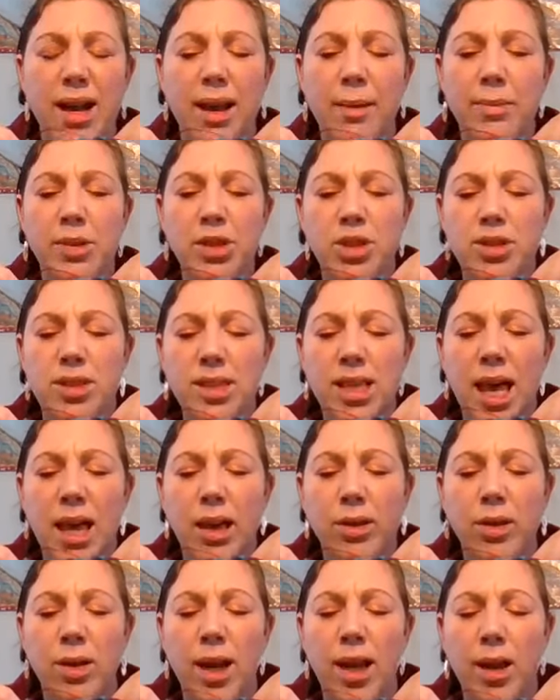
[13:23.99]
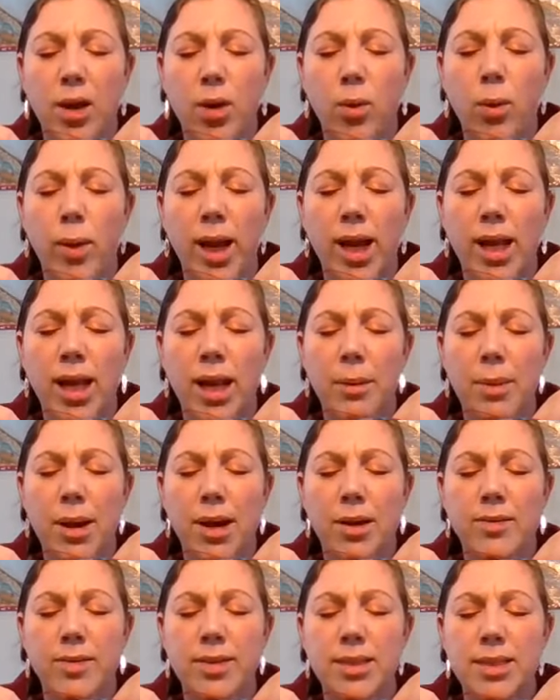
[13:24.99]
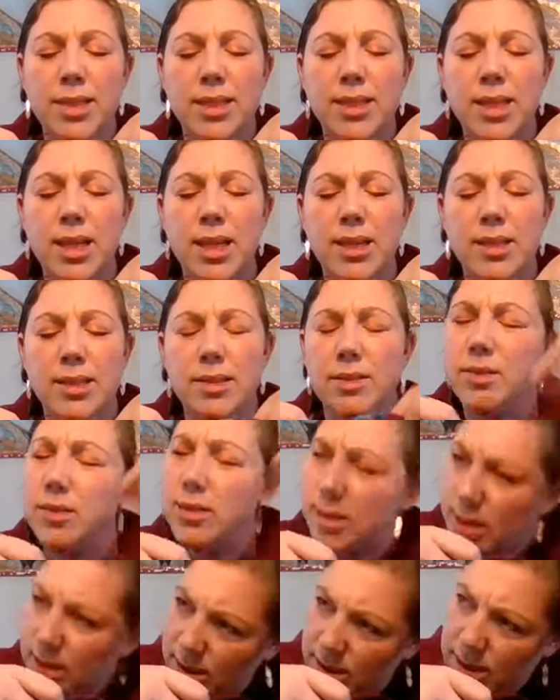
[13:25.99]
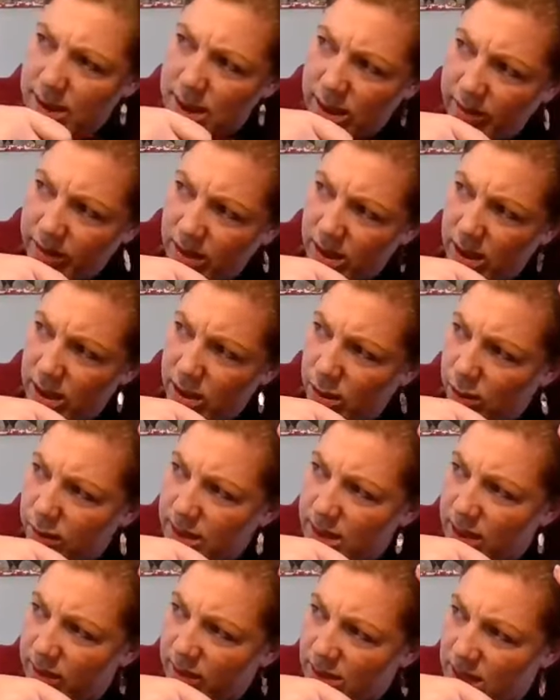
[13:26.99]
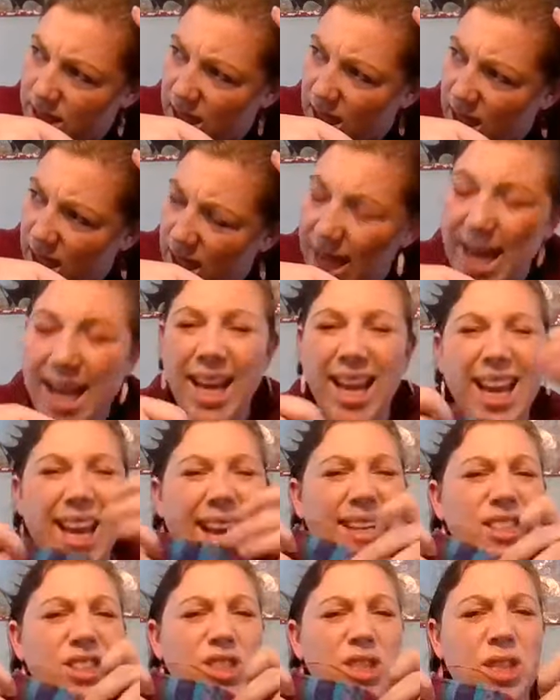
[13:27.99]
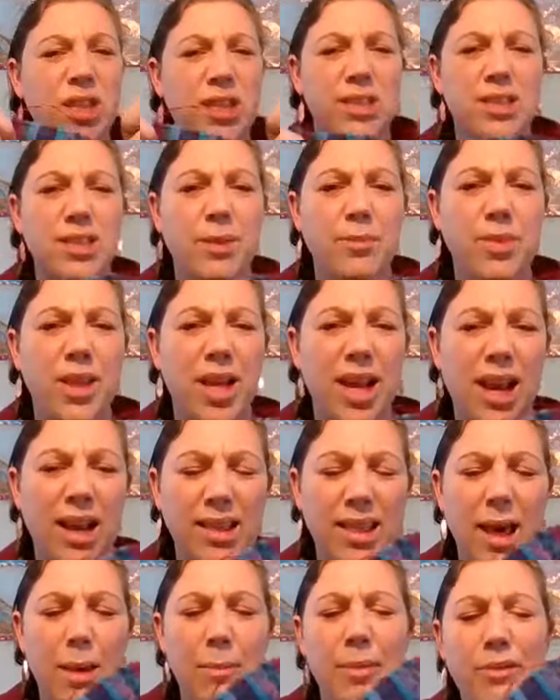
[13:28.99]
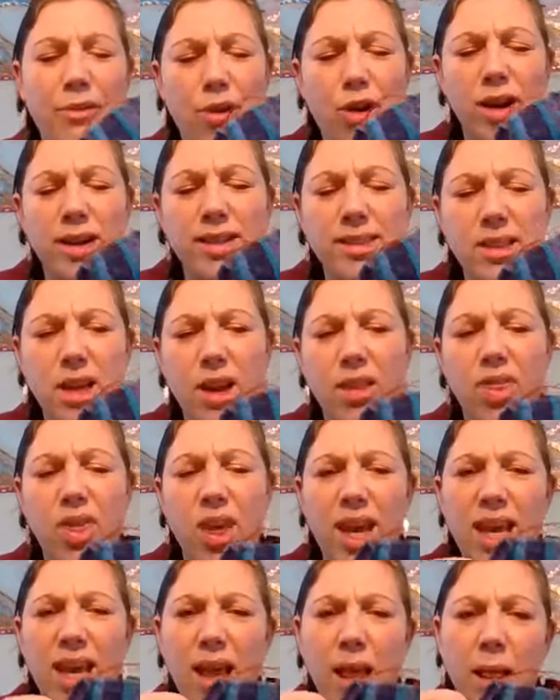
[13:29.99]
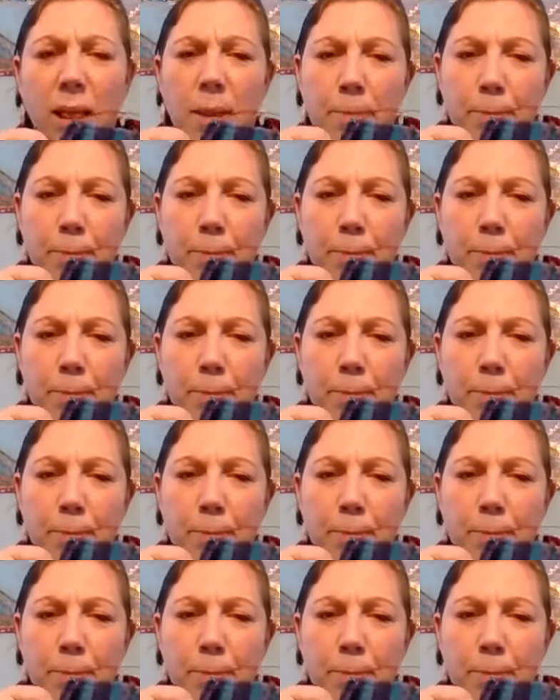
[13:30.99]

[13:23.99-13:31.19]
Let me just calculate quickly about, is that 17, 8 inches, something like that before I start the heel.